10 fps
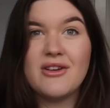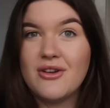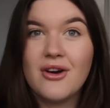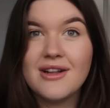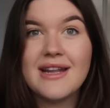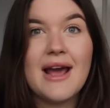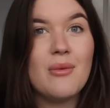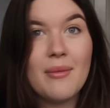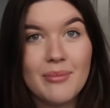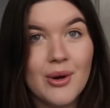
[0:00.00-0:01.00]
on holiday at
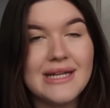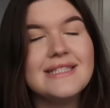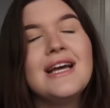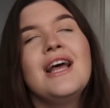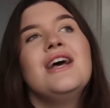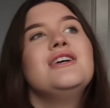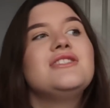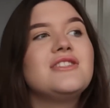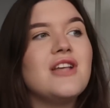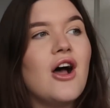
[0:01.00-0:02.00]
one point.
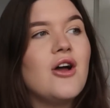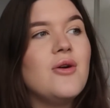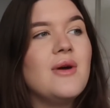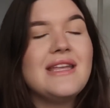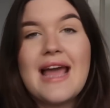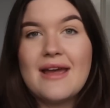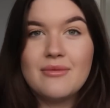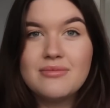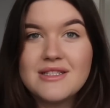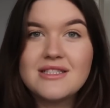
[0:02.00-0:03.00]
So yeah,
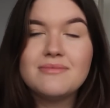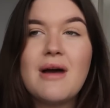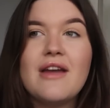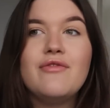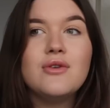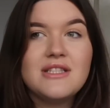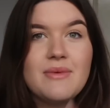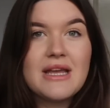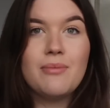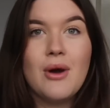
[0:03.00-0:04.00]
it was my
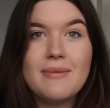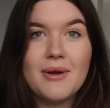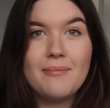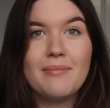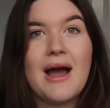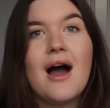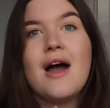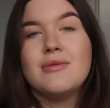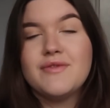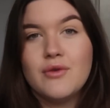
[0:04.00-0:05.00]
40-week appointment, but
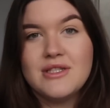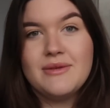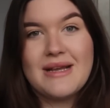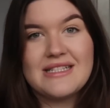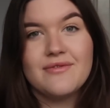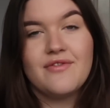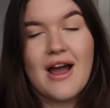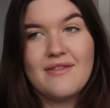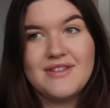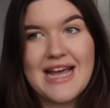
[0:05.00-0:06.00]
I was 40 weeks and
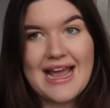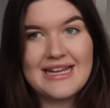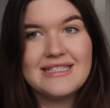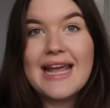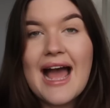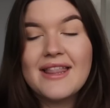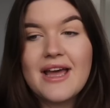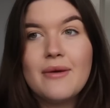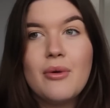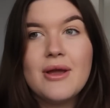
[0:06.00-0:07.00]
5 days. At
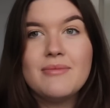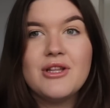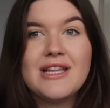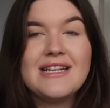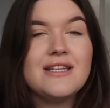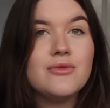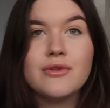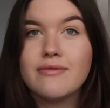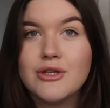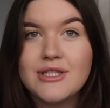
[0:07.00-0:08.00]
that appointment, they did all
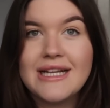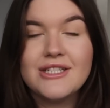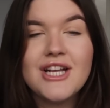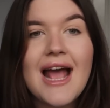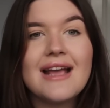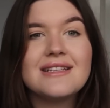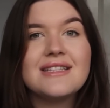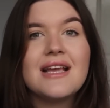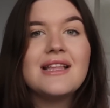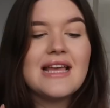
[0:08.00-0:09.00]
the routine checks.
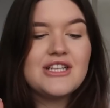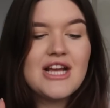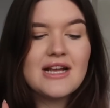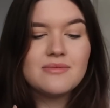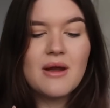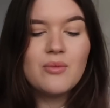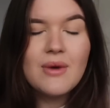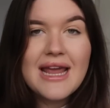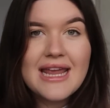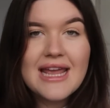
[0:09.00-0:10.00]
They checked my
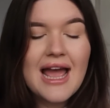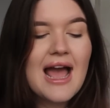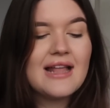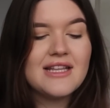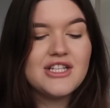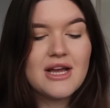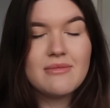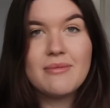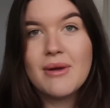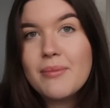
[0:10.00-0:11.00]
wee and they checked
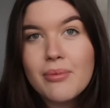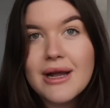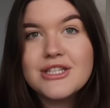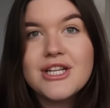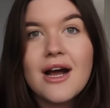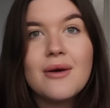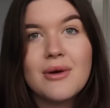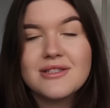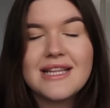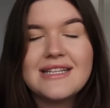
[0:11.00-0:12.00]
my blood pressure
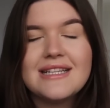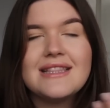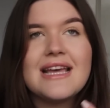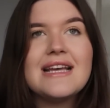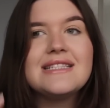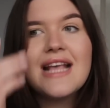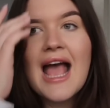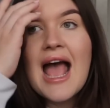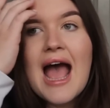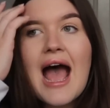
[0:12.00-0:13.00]
whilst they did this.
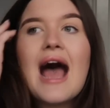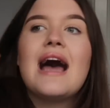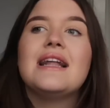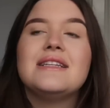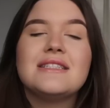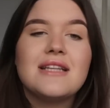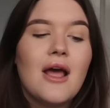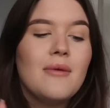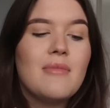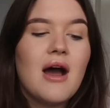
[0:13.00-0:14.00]
And
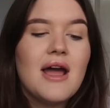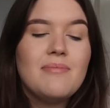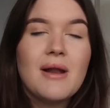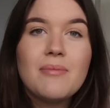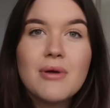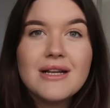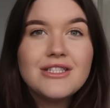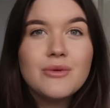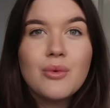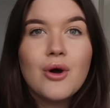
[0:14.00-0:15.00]
my blood
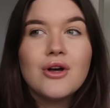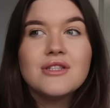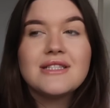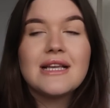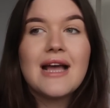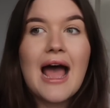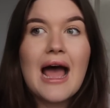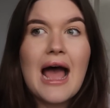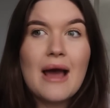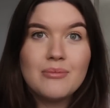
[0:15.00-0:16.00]
pressure was
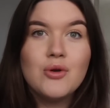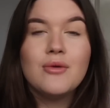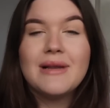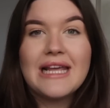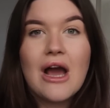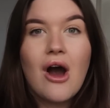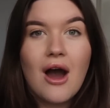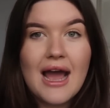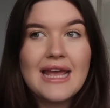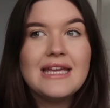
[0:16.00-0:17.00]
abnormally
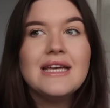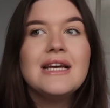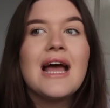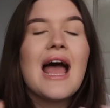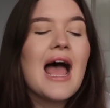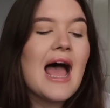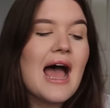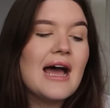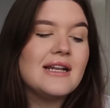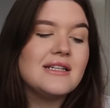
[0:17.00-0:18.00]
high.
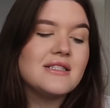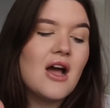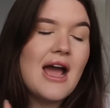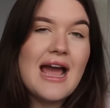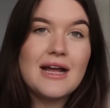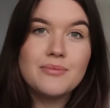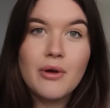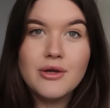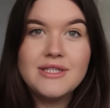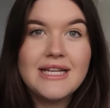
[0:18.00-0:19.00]
And I had
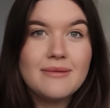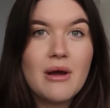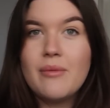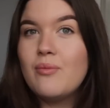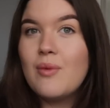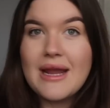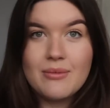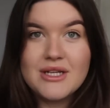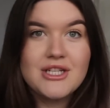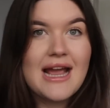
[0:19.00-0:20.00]
protein in my wee,
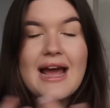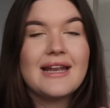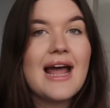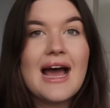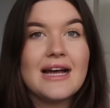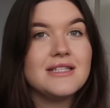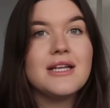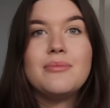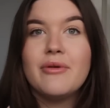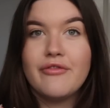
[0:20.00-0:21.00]
which I hadn't had
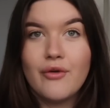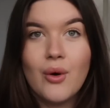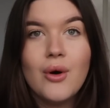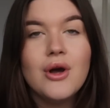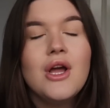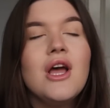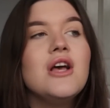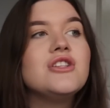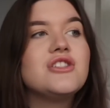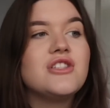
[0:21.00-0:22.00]
before.
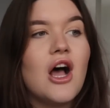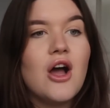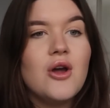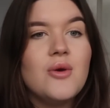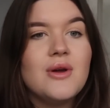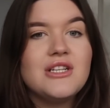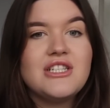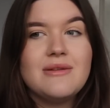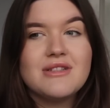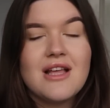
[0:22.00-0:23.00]
So
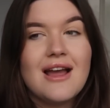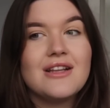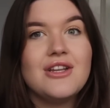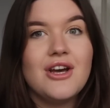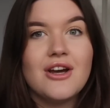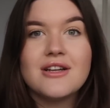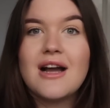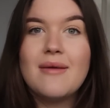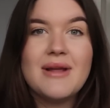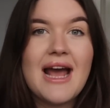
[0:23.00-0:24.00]
she was like, look,
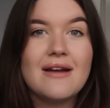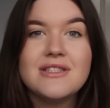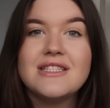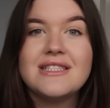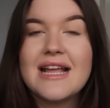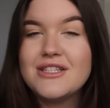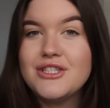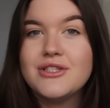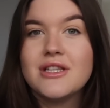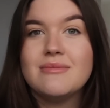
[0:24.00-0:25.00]
I'm gonna have to send
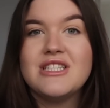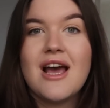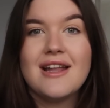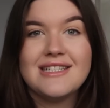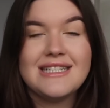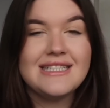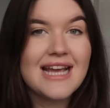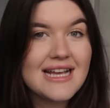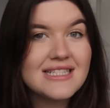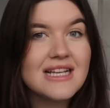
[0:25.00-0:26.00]
you to the maternity
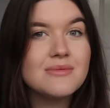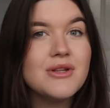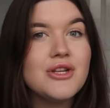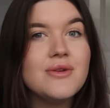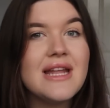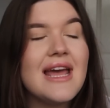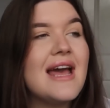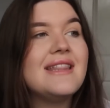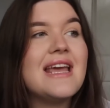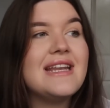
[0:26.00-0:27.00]
day assessment unit
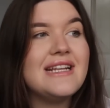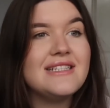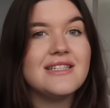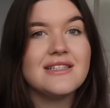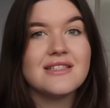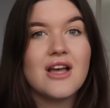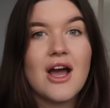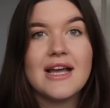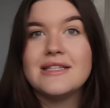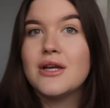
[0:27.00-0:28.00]
and they need to
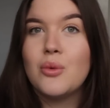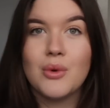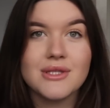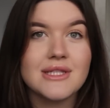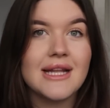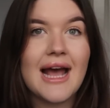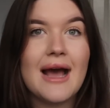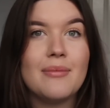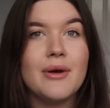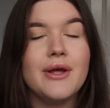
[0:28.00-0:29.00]
decide what's gonna
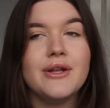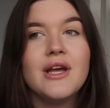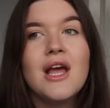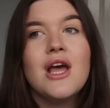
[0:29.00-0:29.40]
happen.